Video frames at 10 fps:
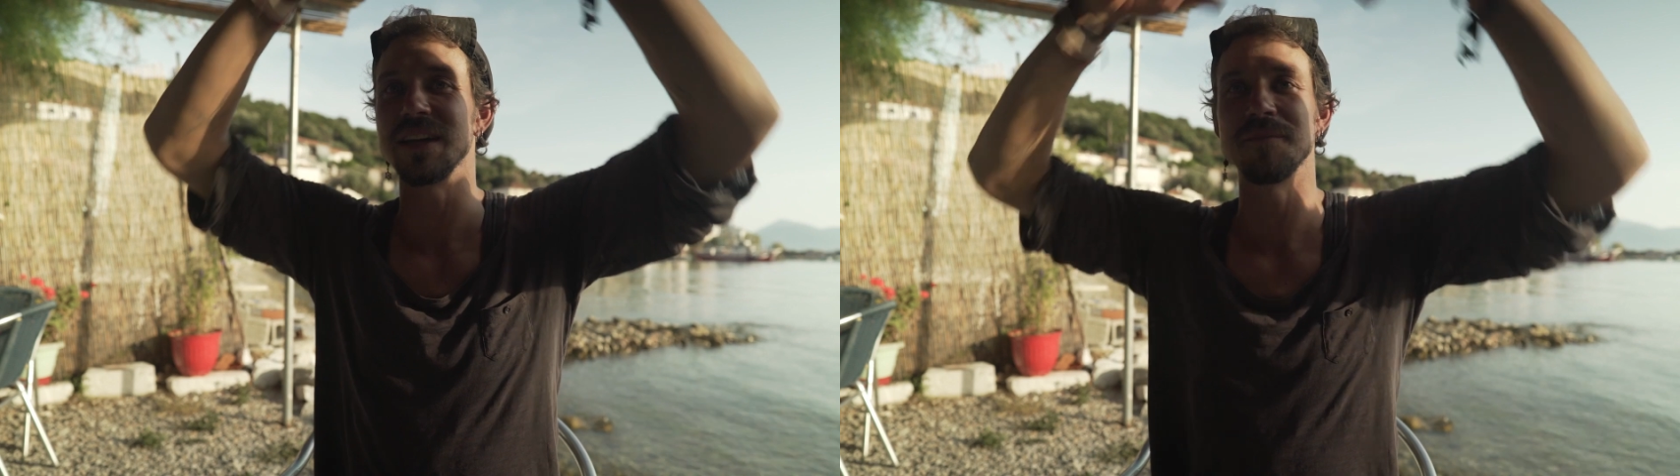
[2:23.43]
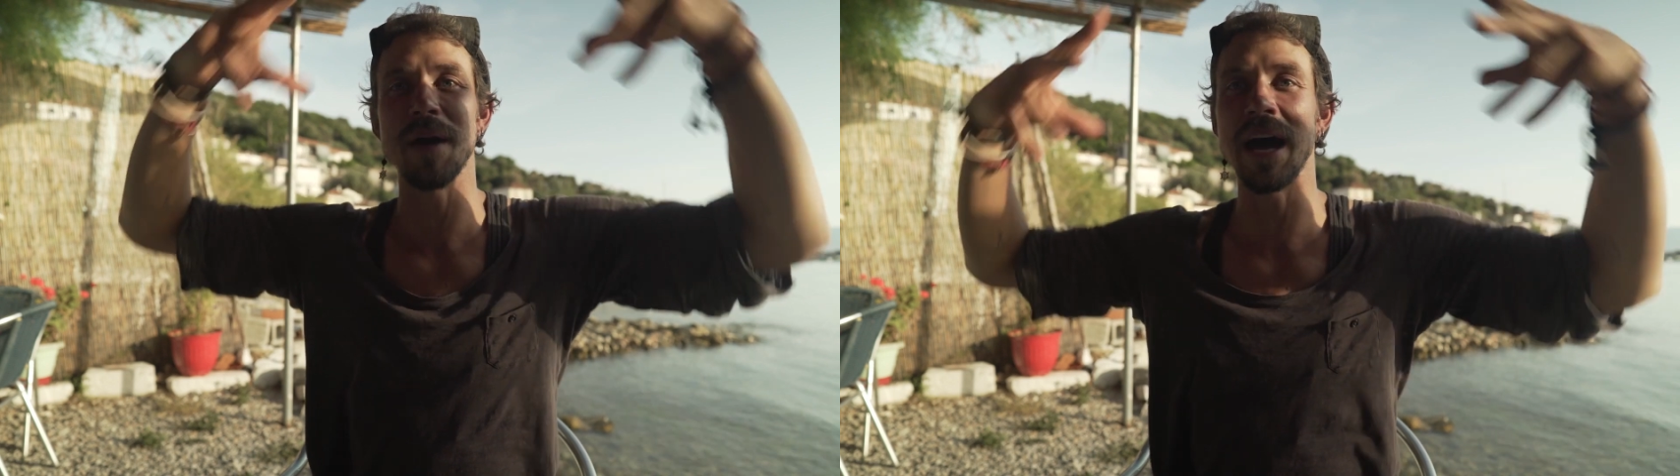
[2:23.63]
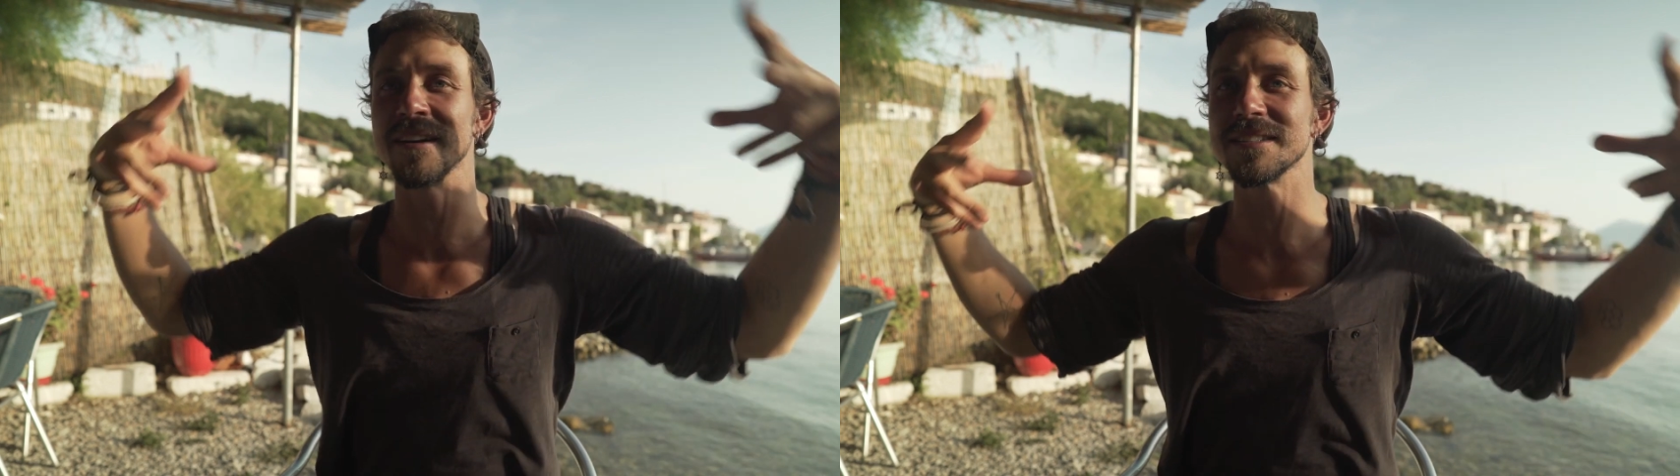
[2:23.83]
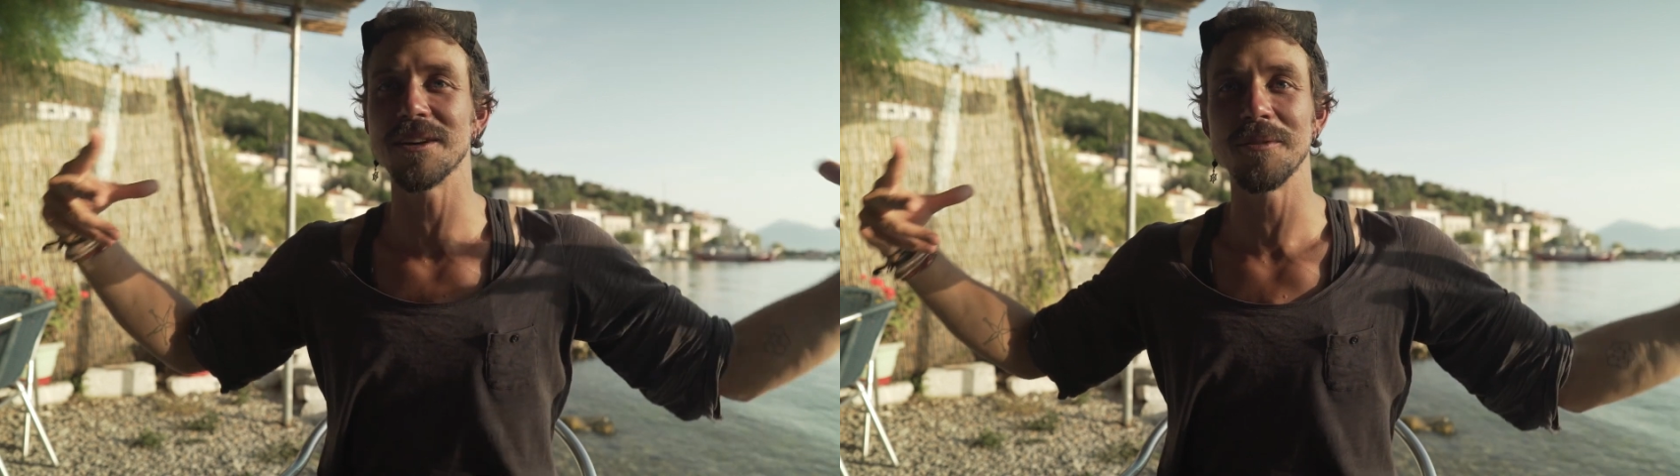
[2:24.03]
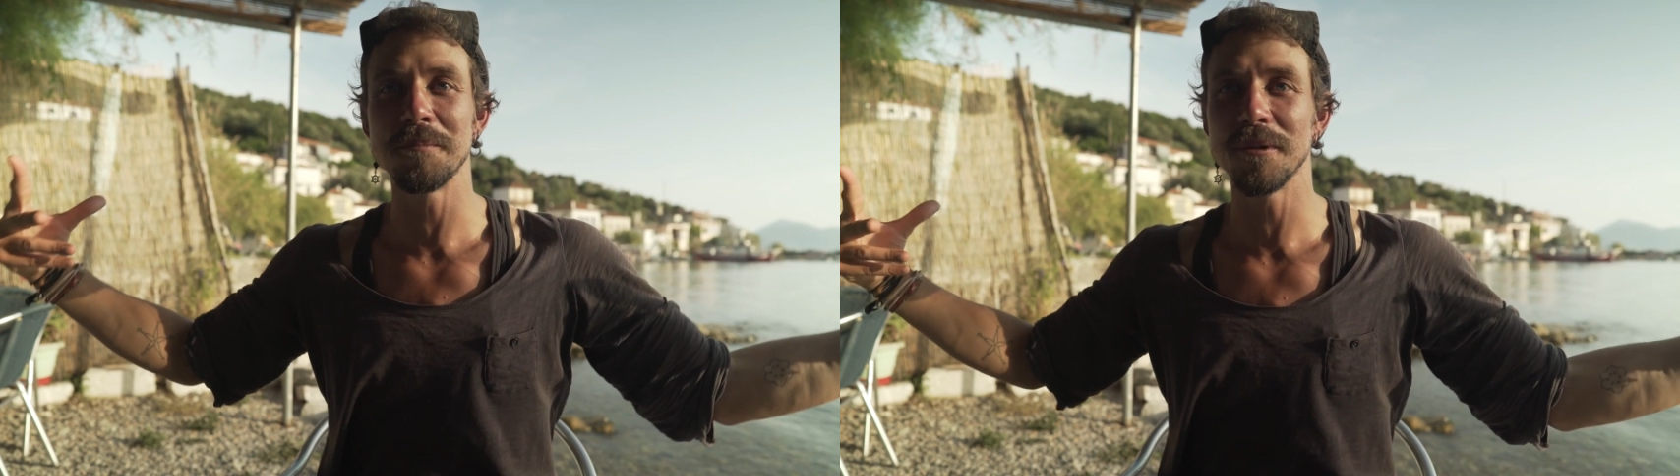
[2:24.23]
banners that
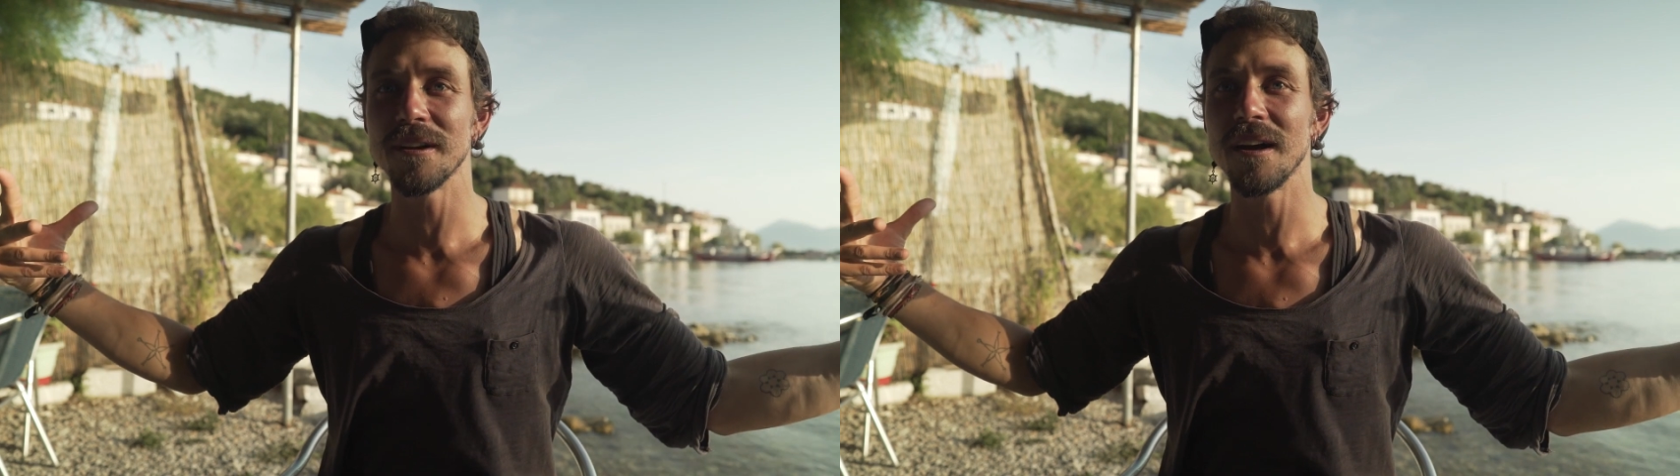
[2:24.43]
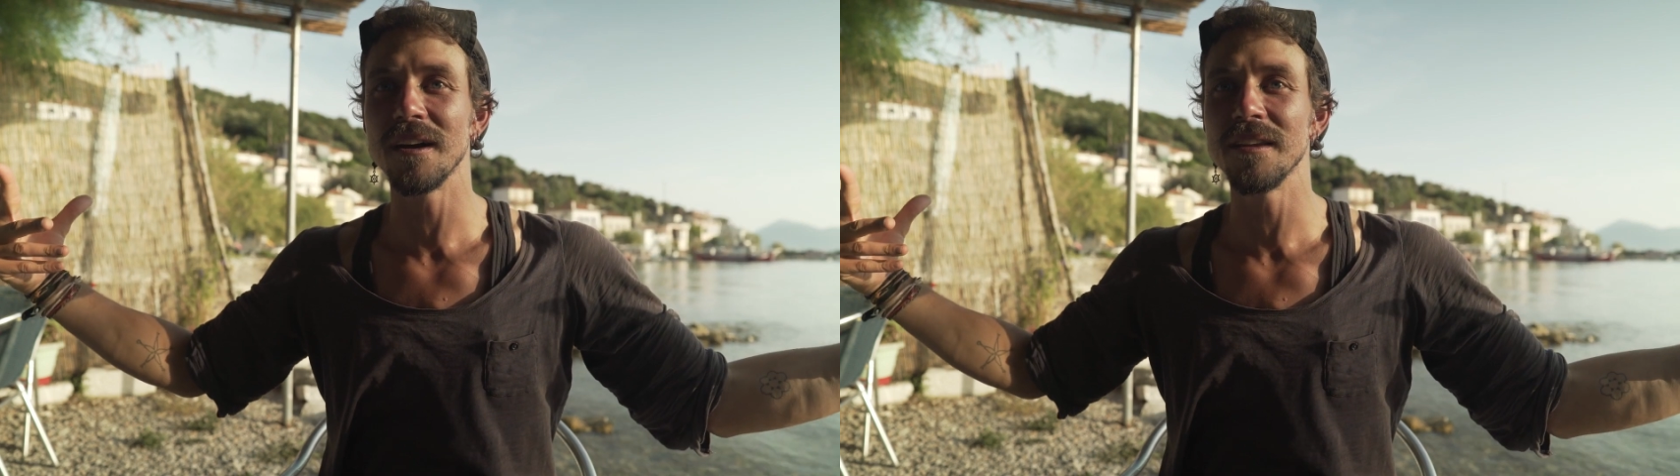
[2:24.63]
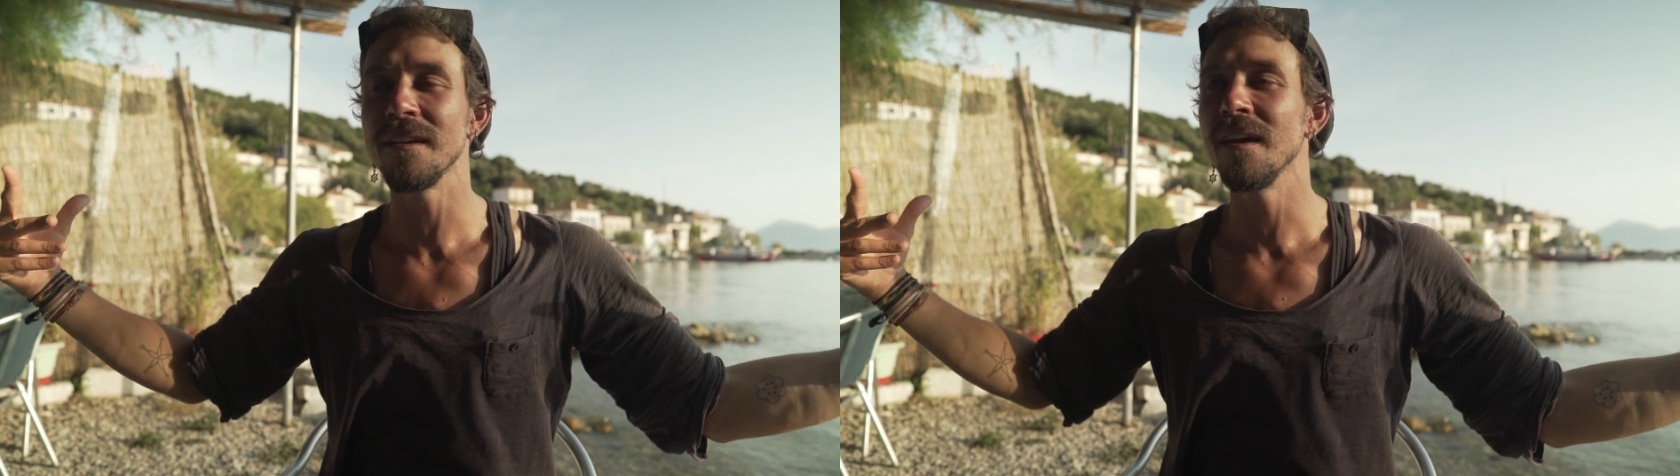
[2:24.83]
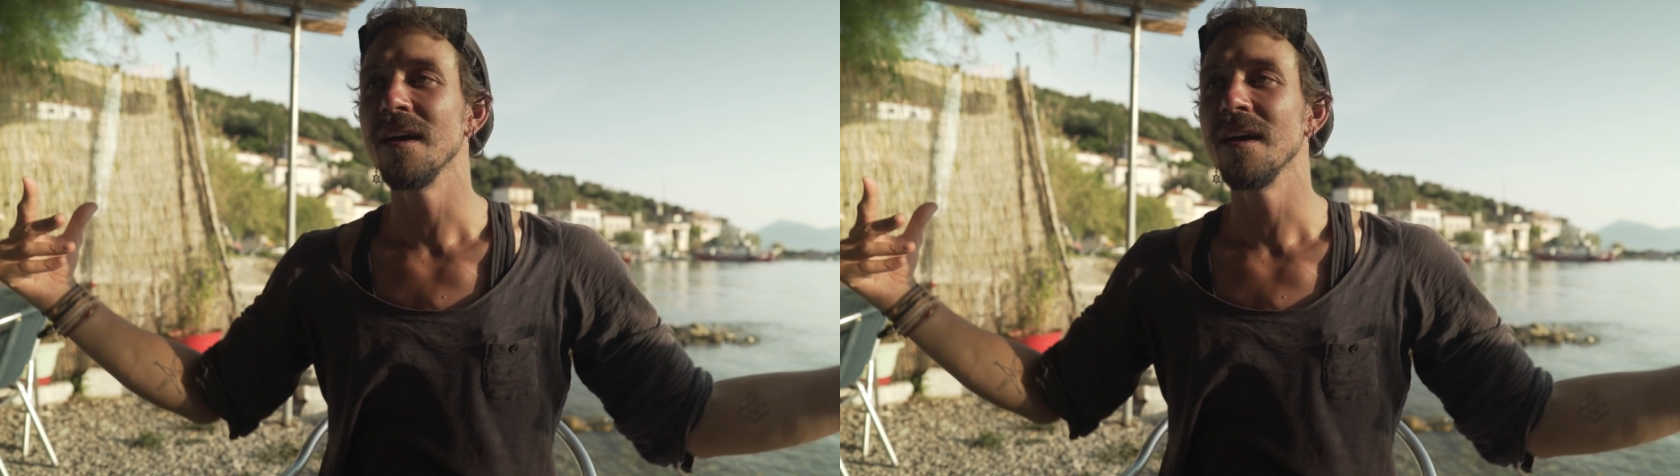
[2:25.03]
we put on,